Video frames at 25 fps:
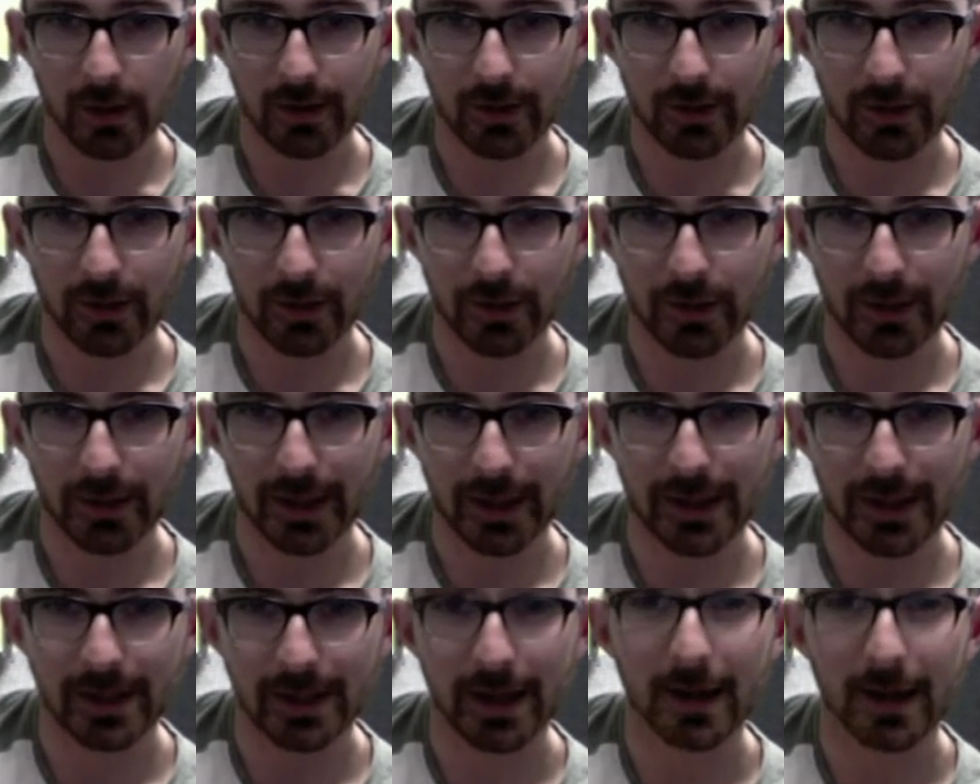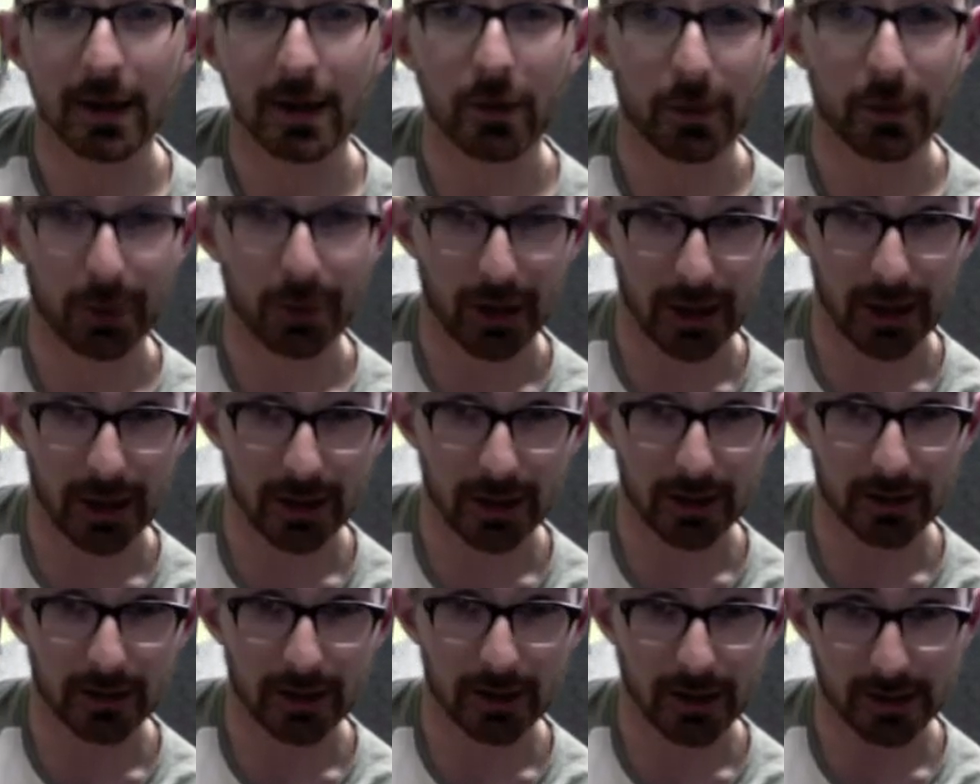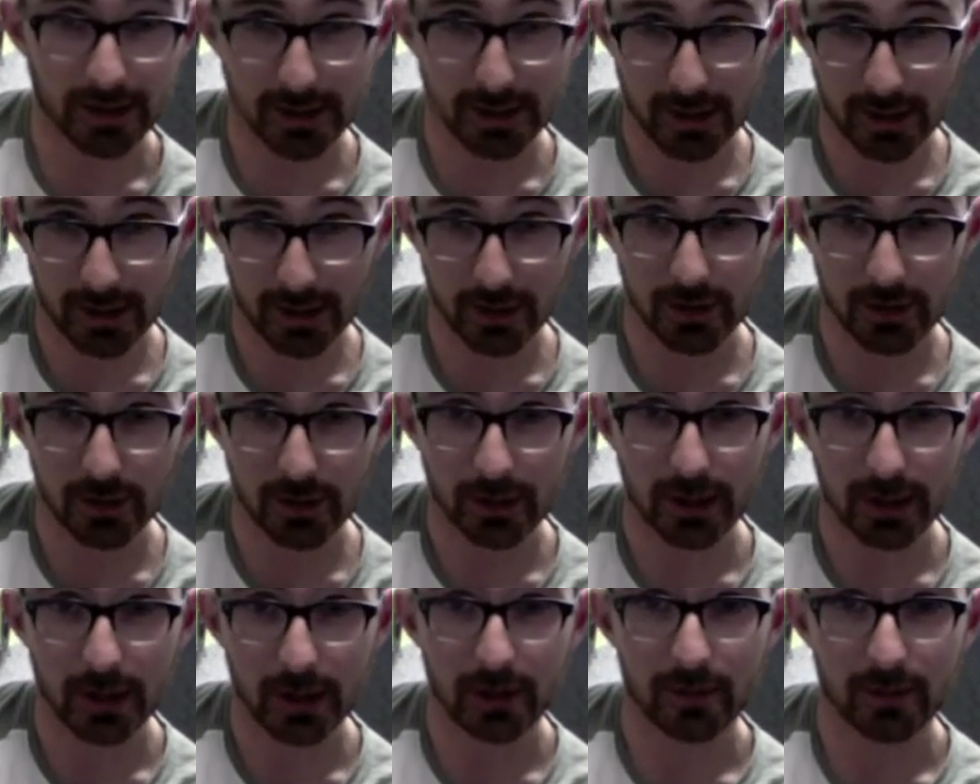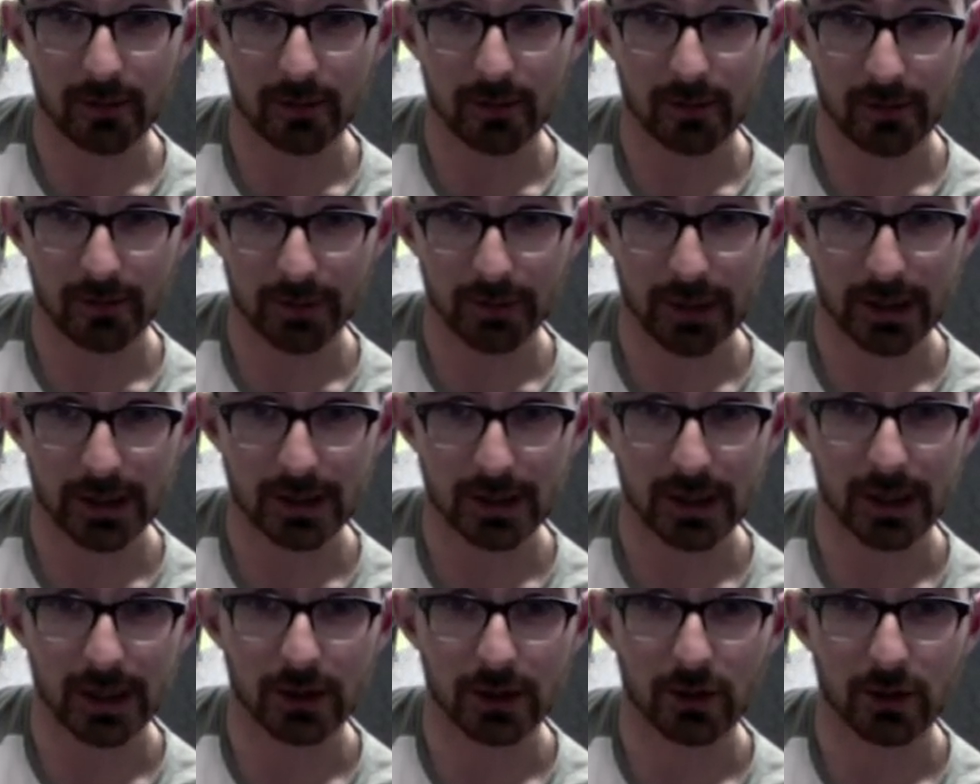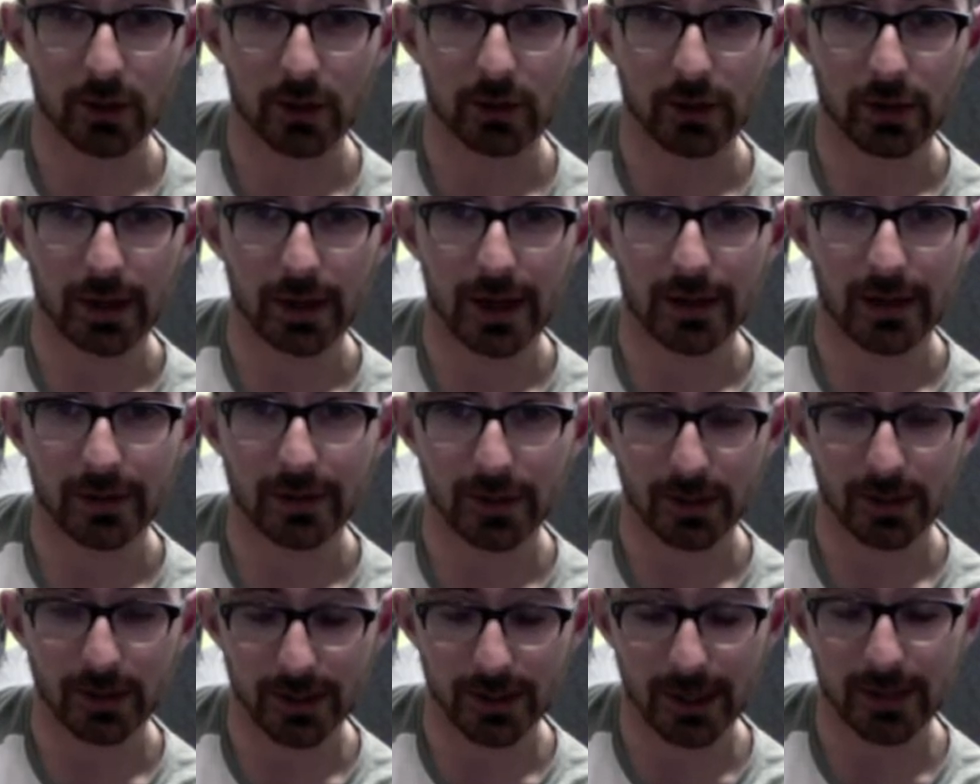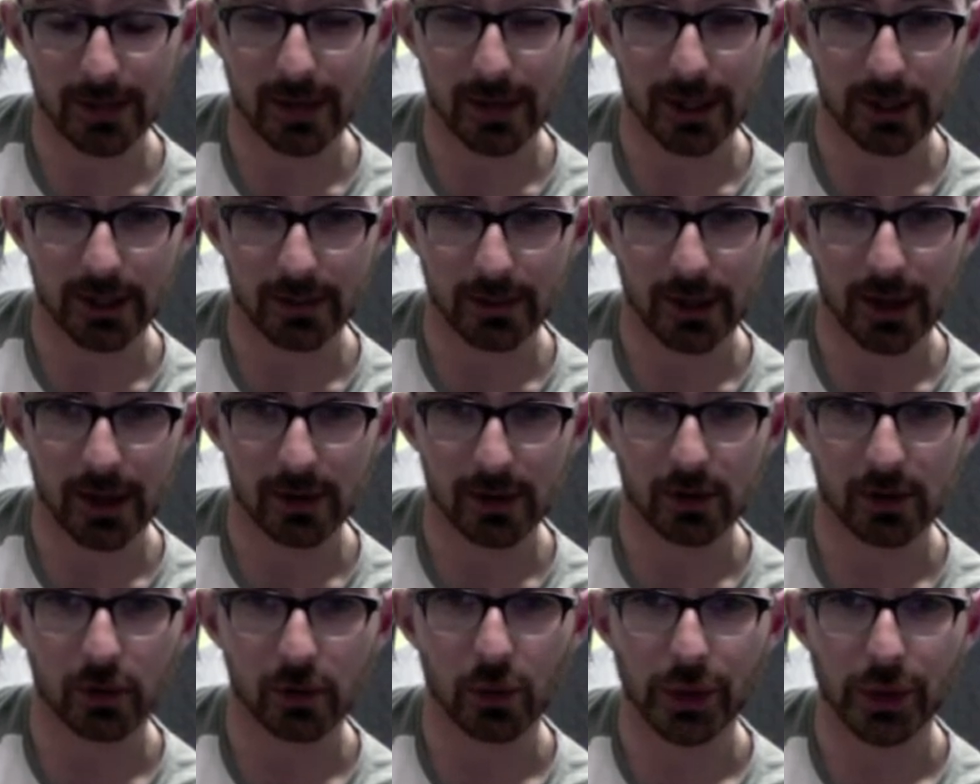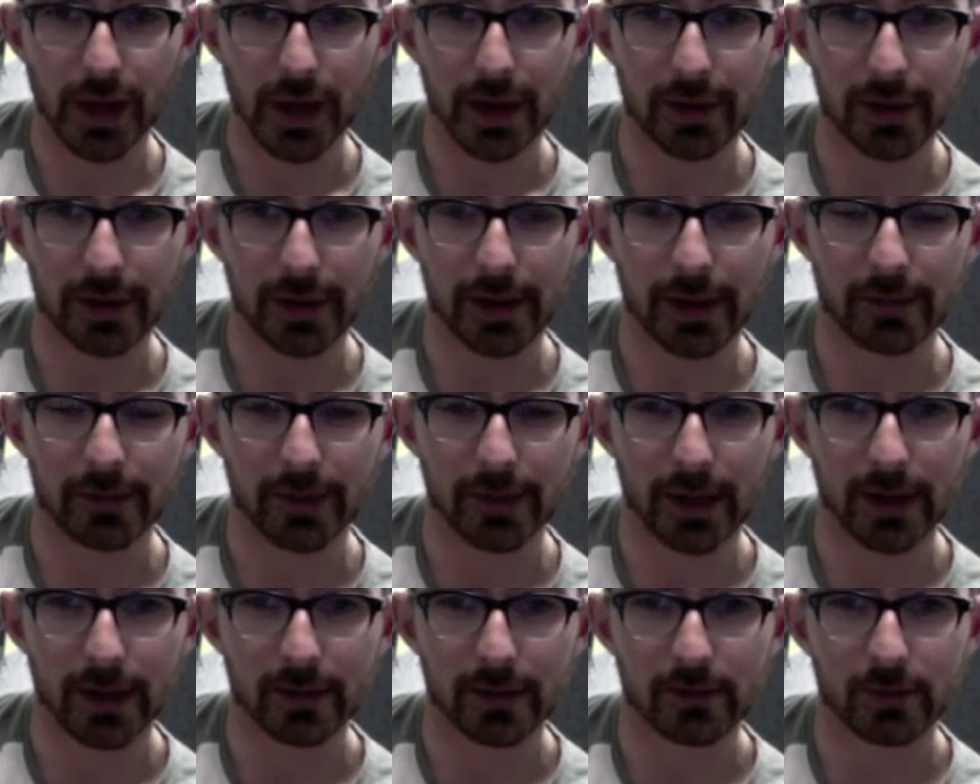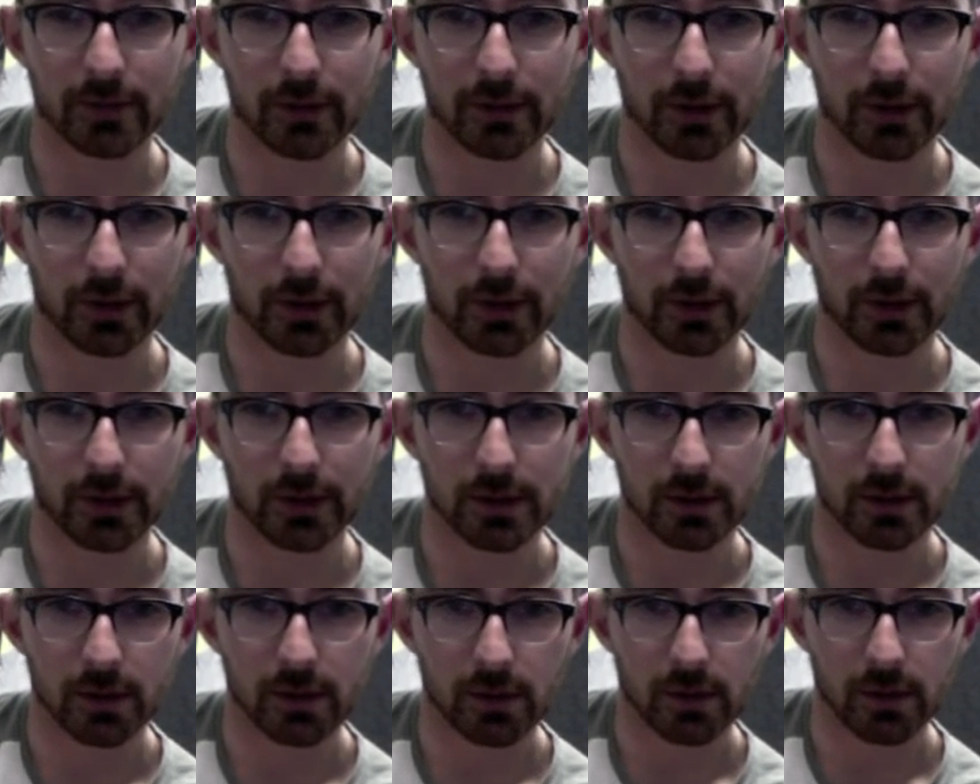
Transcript: drop the pinky down, and we're playing that C chord again. That C chord without the C major bar chord without that barred across.